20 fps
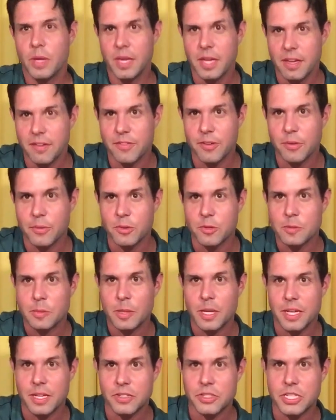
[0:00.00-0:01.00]
if it was
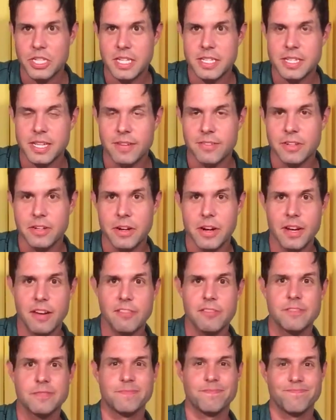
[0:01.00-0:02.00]
playing G7 or
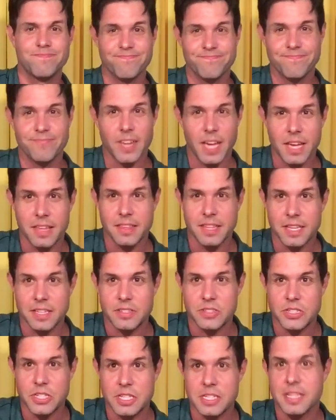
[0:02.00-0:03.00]
F. I think it's
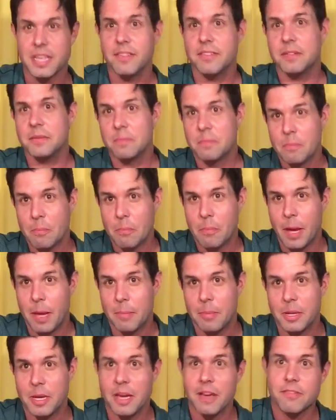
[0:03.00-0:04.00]
G7, might
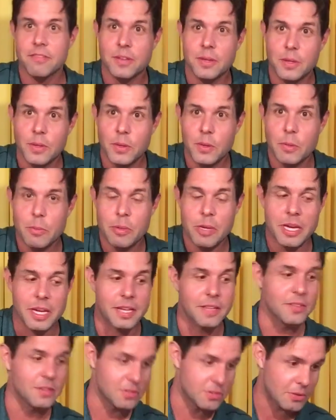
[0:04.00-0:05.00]
be F. You
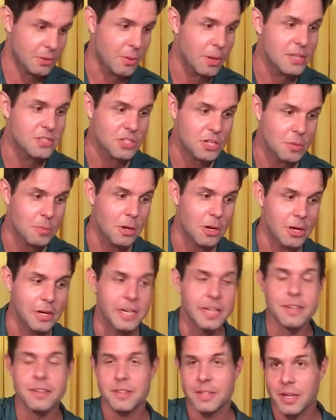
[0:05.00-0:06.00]
pick. There's a question
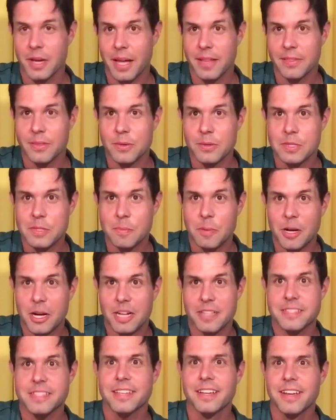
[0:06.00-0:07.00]
mark at those
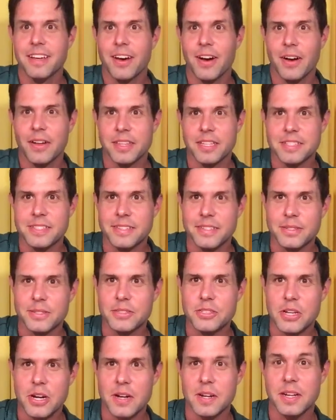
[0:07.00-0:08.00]
spots on this little
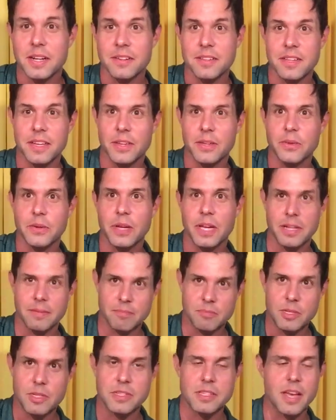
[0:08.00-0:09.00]
chart here that you can
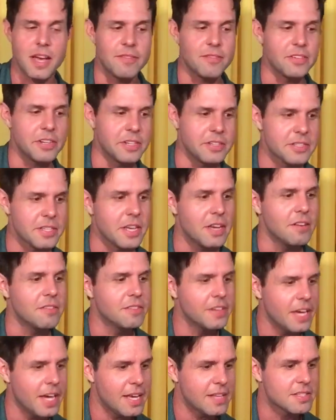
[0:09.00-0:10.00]
decide for yourself.
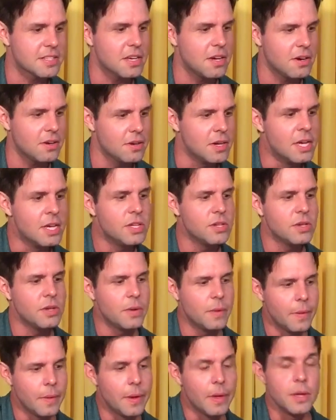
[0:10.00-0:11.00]
Yeah, so
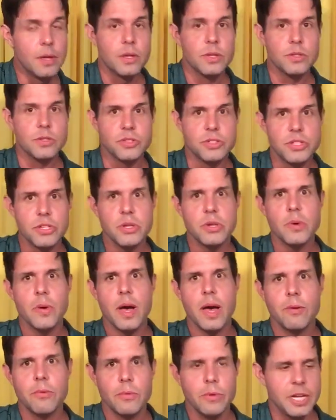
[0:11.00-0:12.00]
do
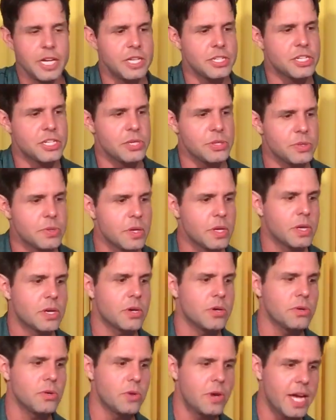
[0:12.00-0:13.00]
I read you
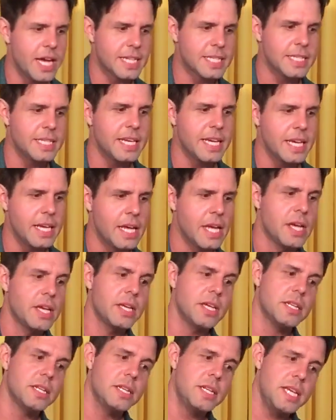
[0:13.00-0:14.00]

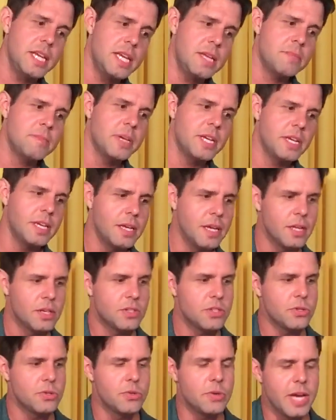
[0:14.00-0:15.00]
correctly? You need me
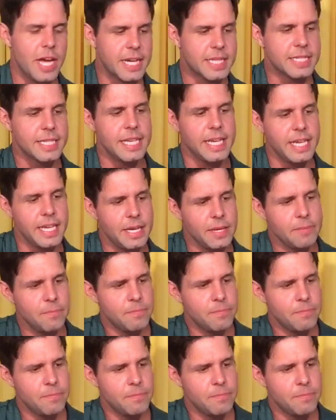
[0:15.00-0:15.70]
directly.